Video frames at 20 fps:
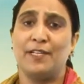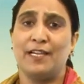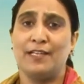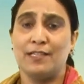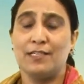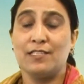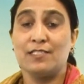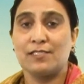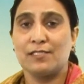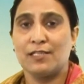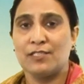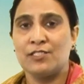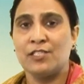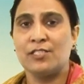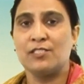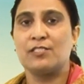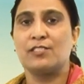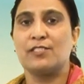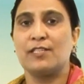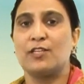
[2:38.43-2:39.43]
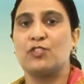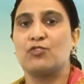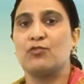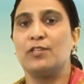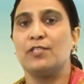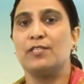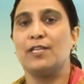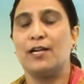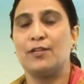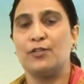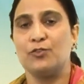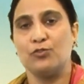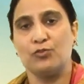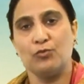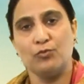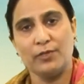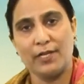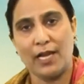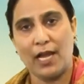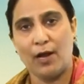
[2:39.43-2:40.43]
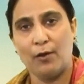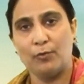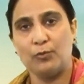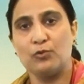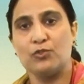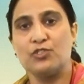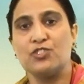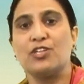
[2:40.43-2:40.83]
and it suggests actually that you don't have to